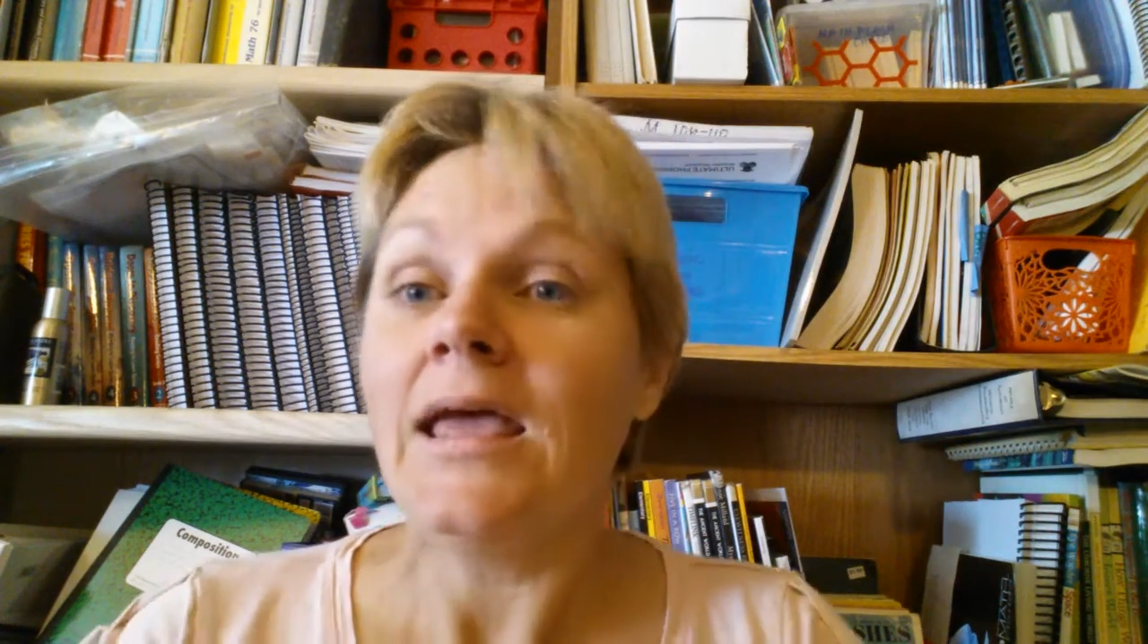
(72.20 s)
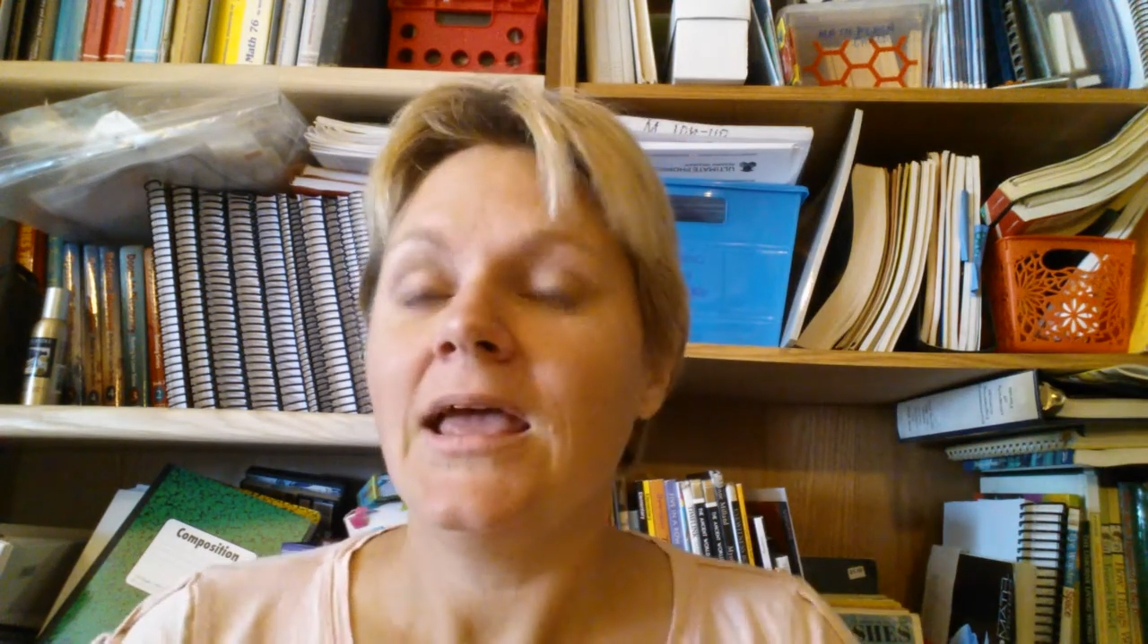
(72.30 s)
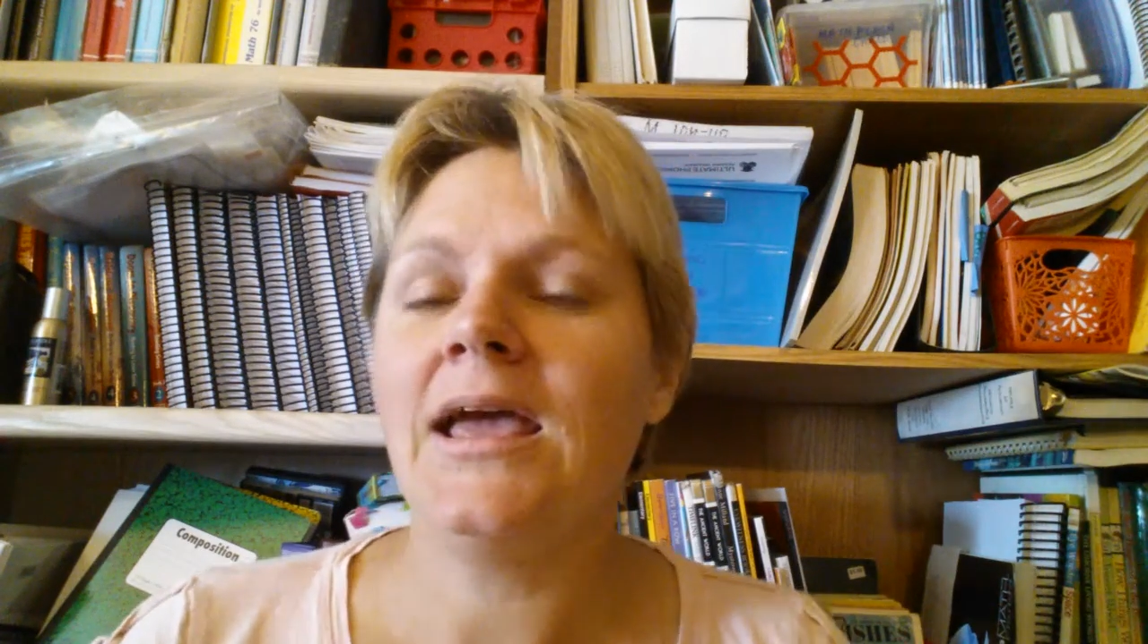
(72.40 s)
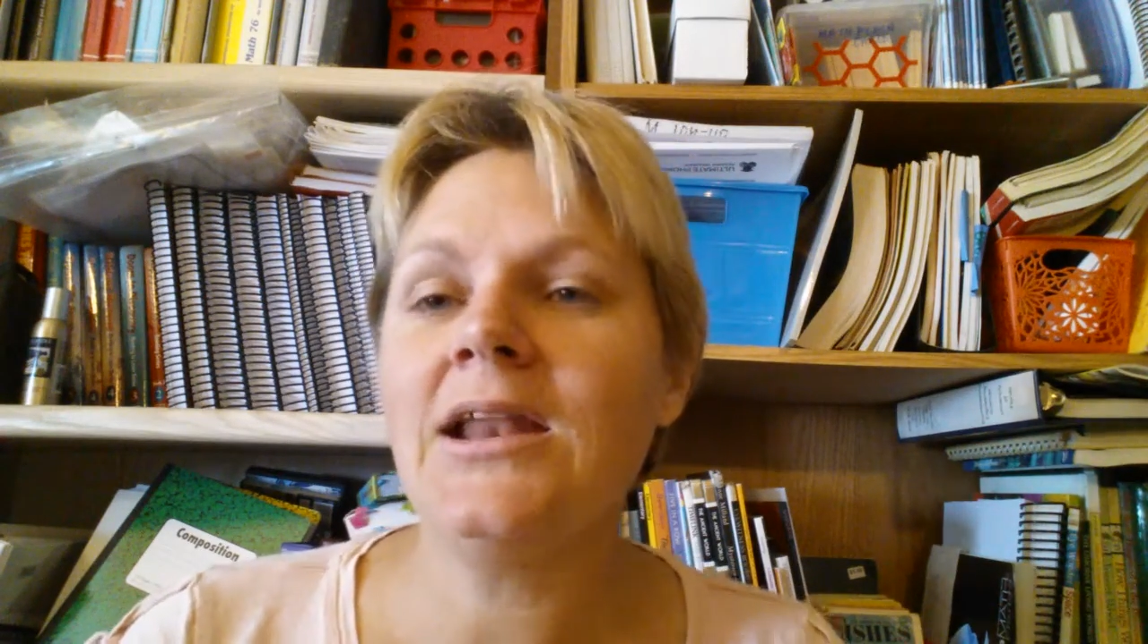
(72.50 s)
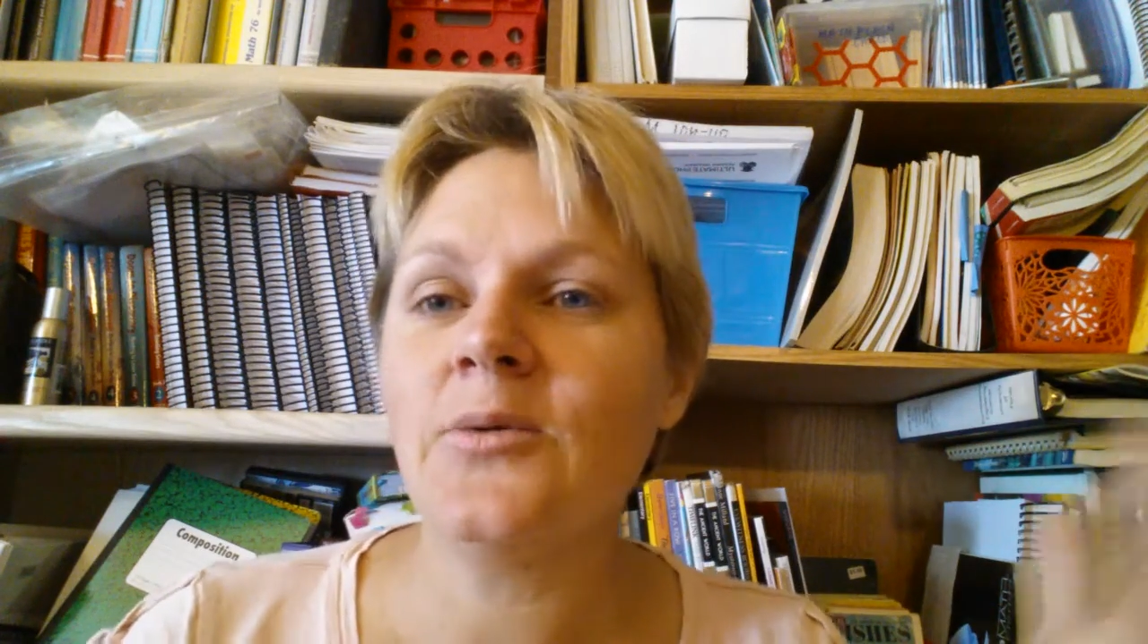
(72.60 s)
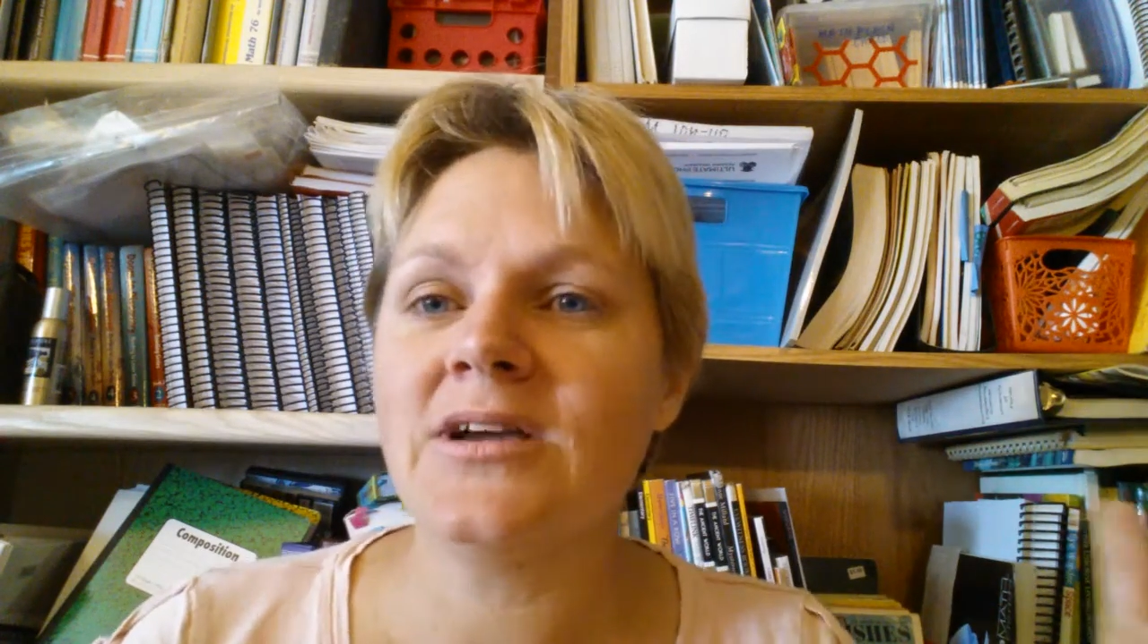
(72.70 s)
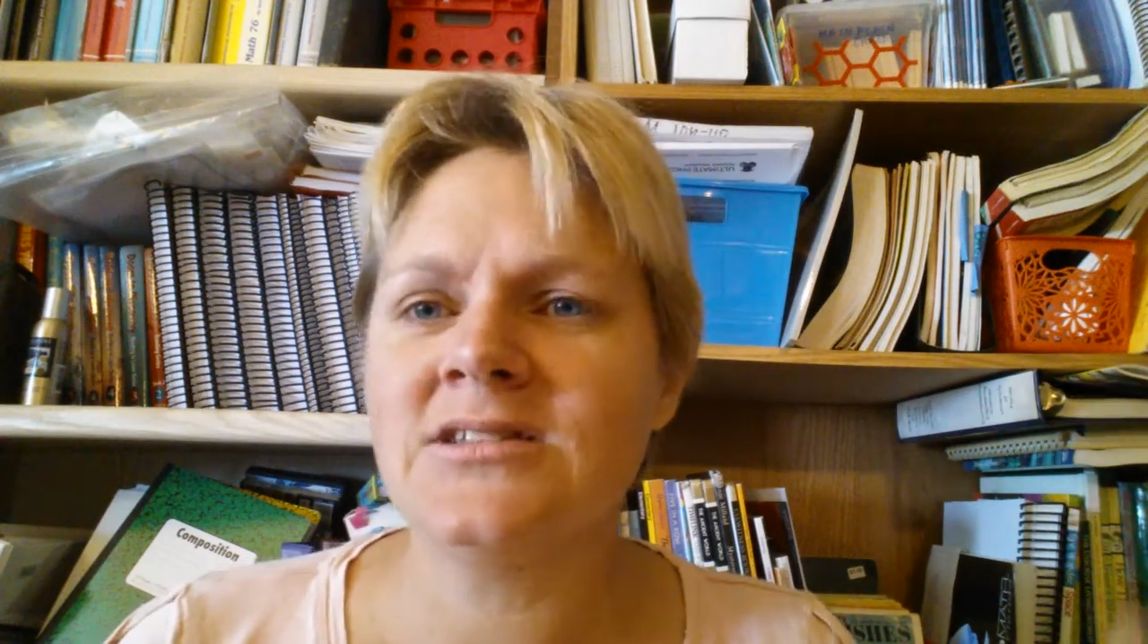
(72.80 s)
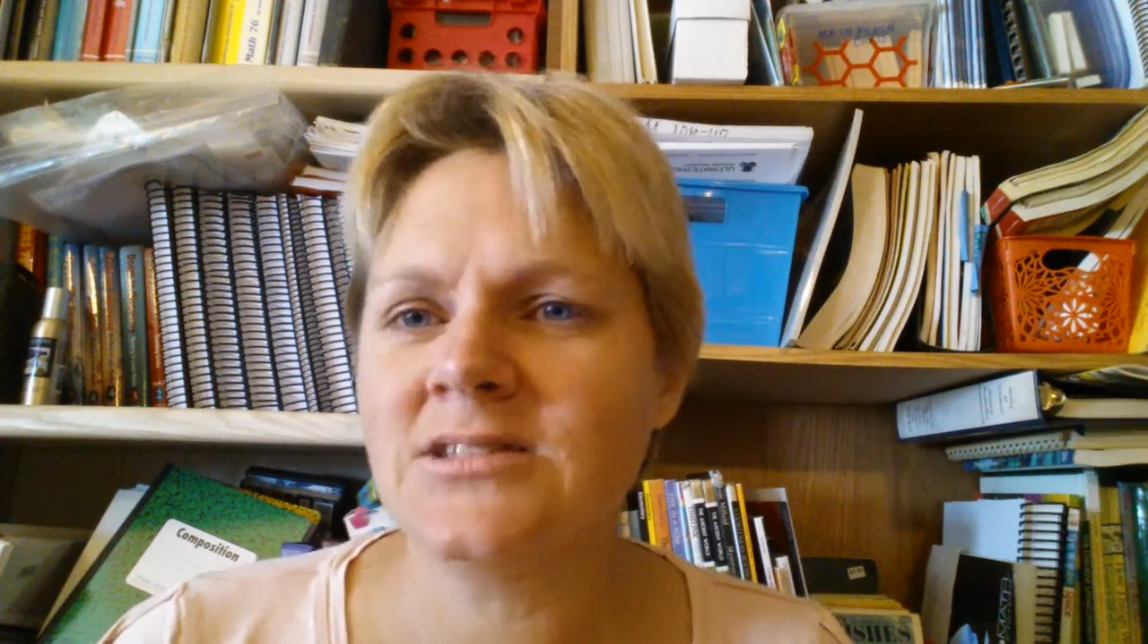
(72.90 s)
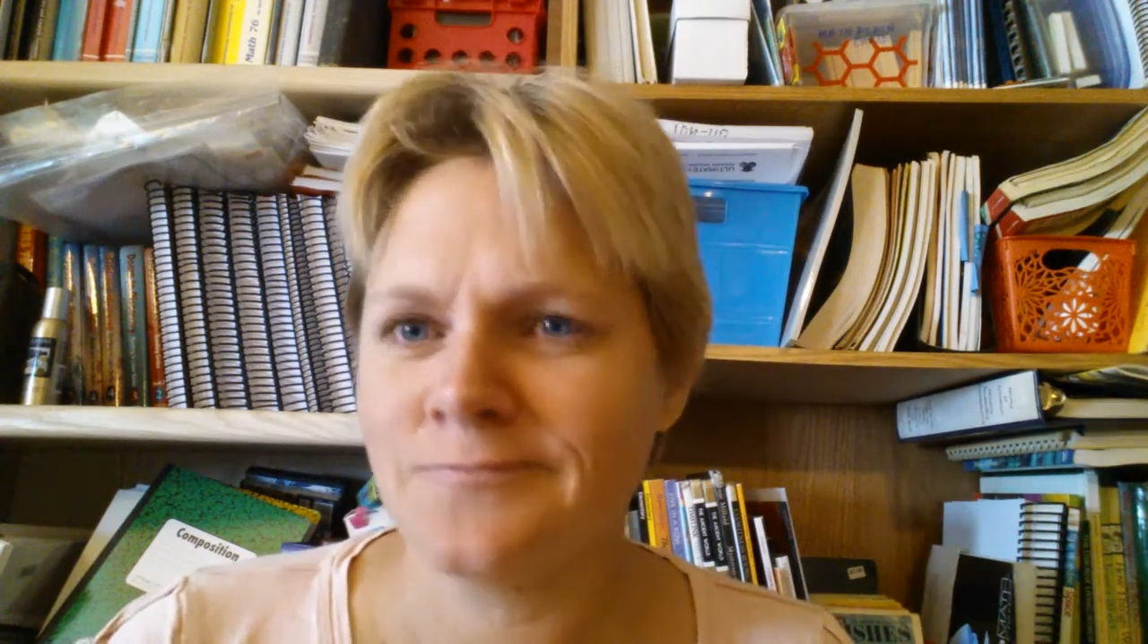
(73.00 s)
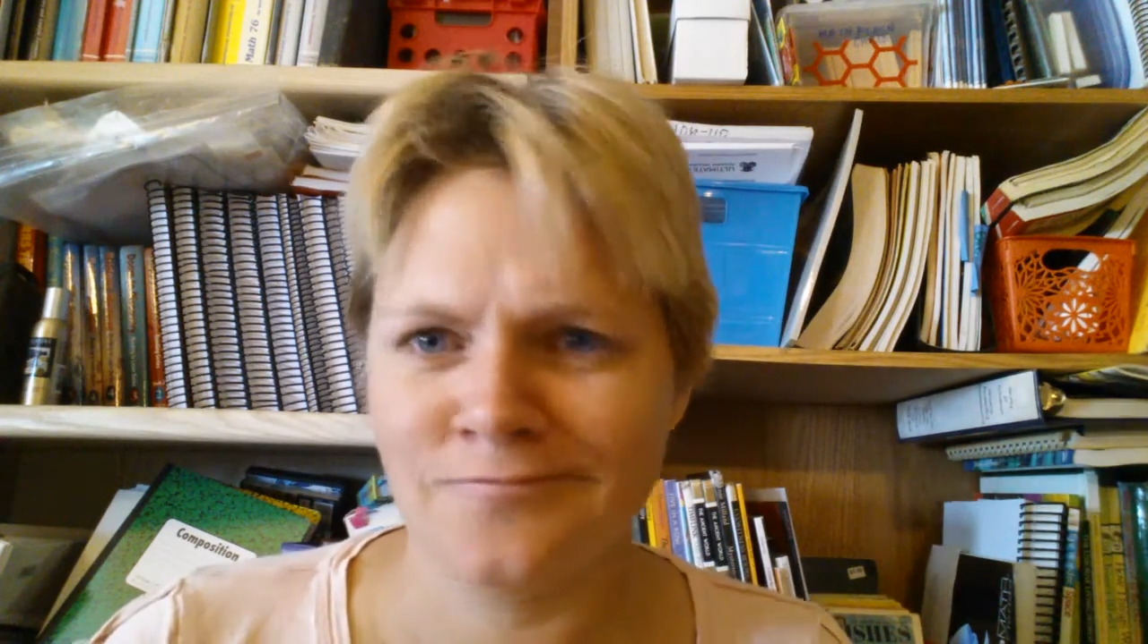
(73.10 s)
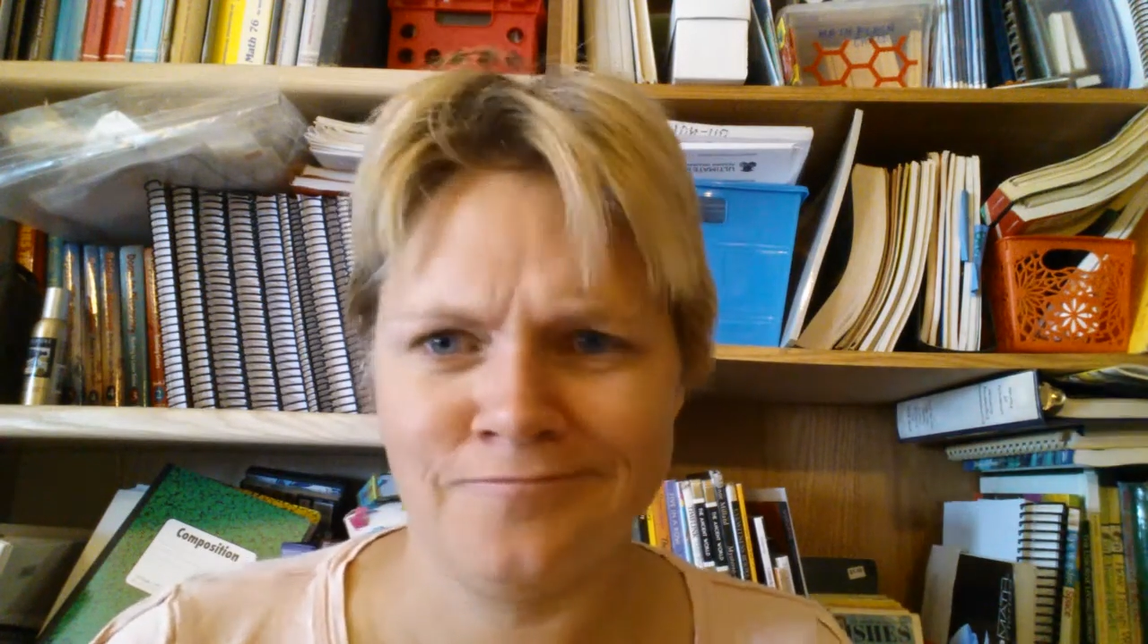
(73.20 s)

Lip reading: Anyways,